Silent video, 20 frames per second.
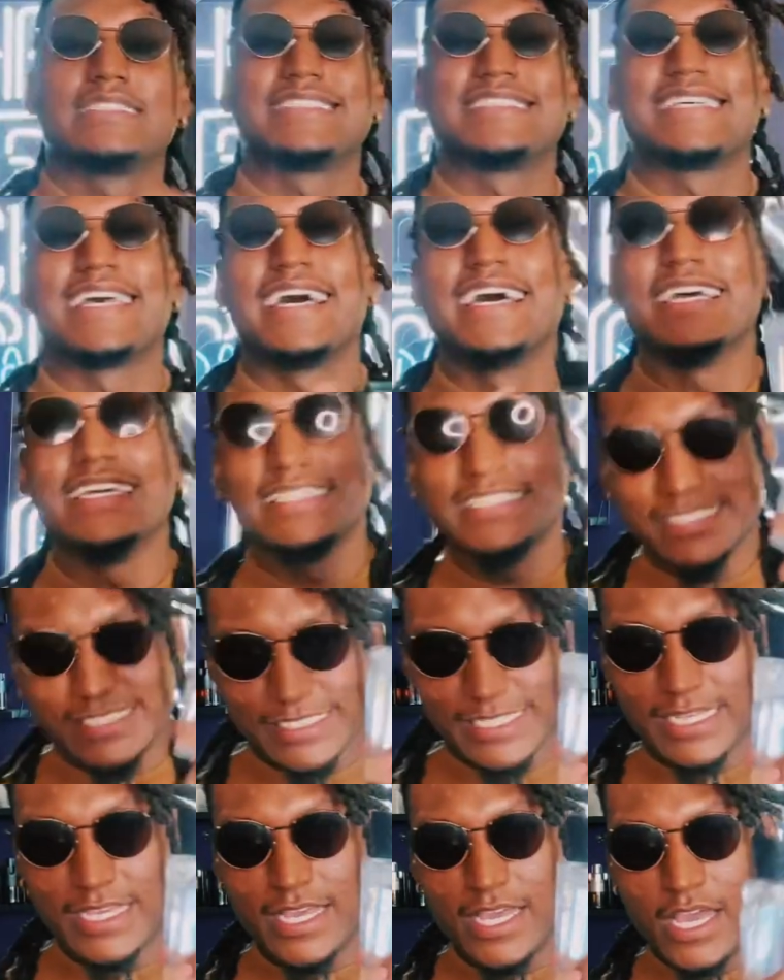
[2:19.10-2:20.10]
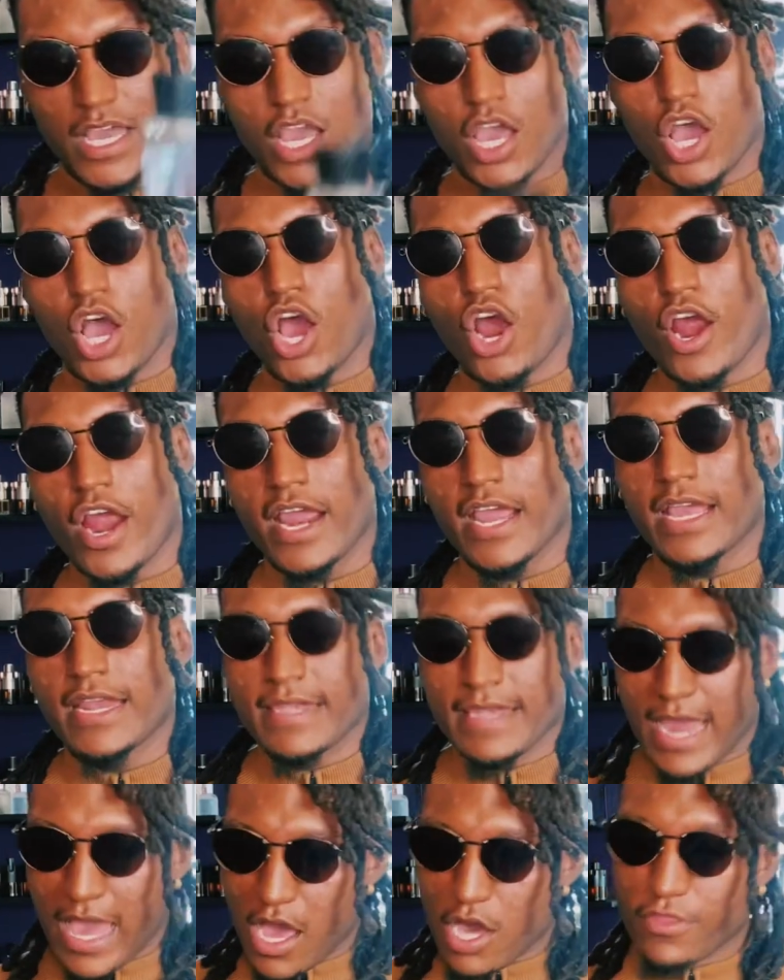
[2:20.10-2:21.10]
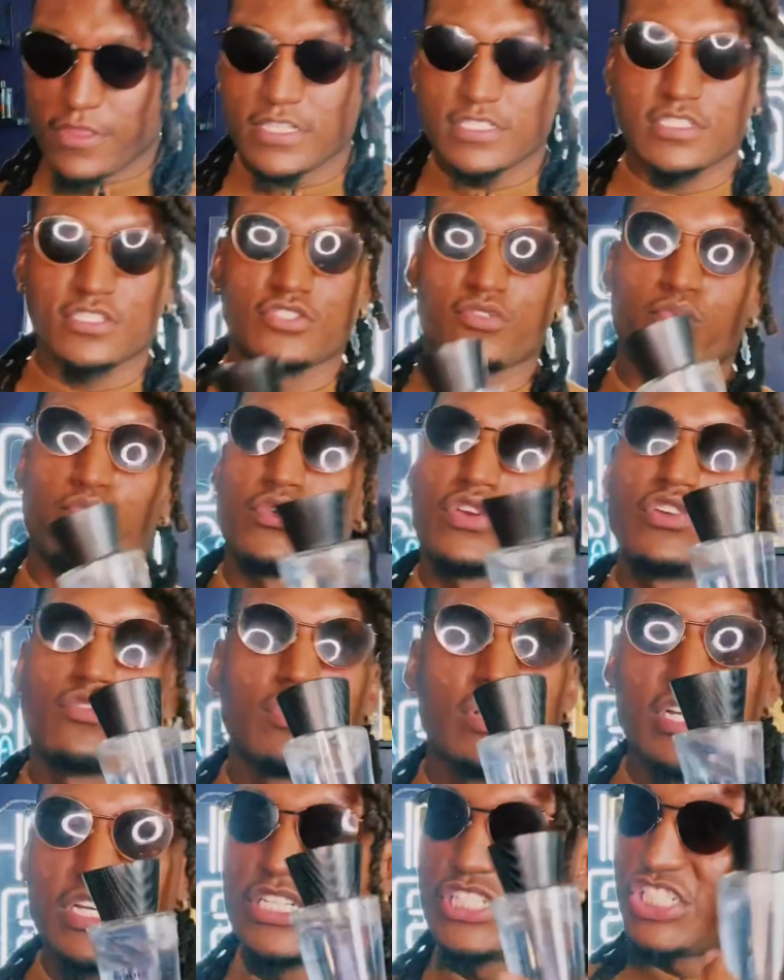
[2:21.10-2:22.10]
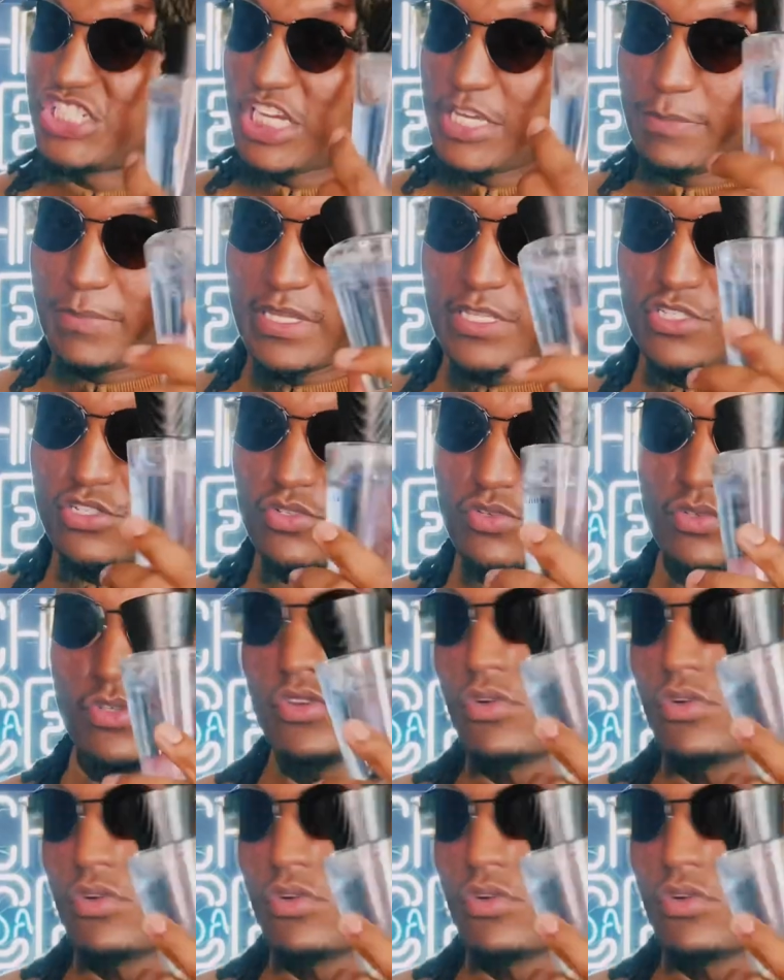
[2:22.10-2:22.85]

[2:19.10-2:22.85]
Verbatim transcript: Touch. All right, now this is a real good cheapie too.